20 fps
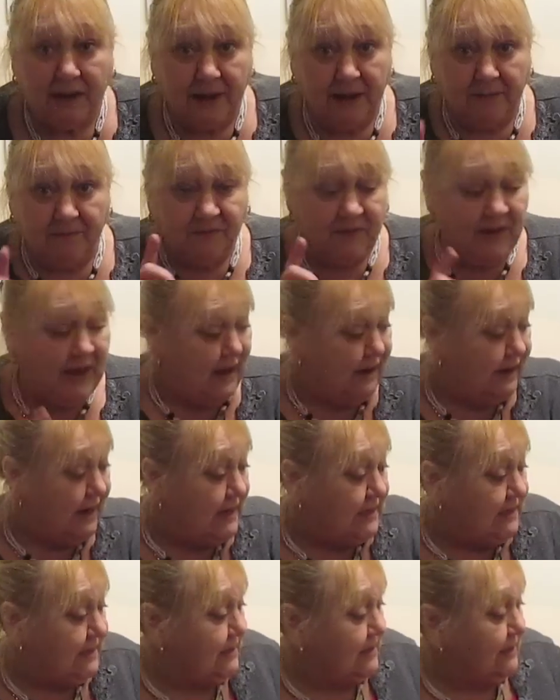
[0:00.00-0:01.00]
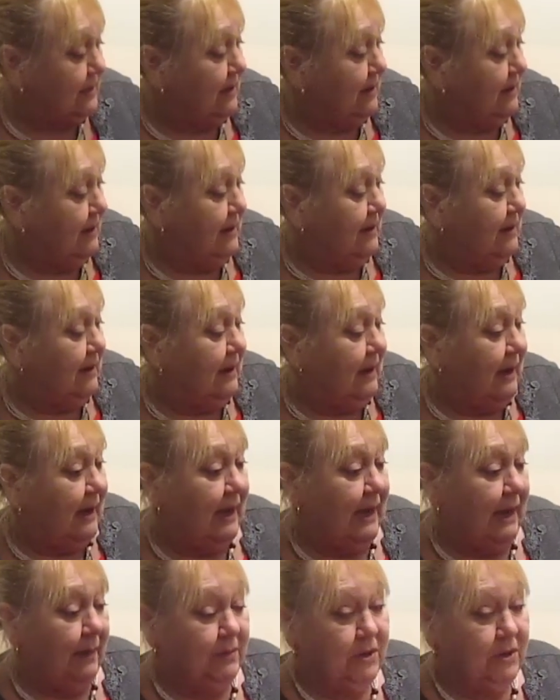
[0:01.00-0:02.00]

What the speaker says: in fairness, I am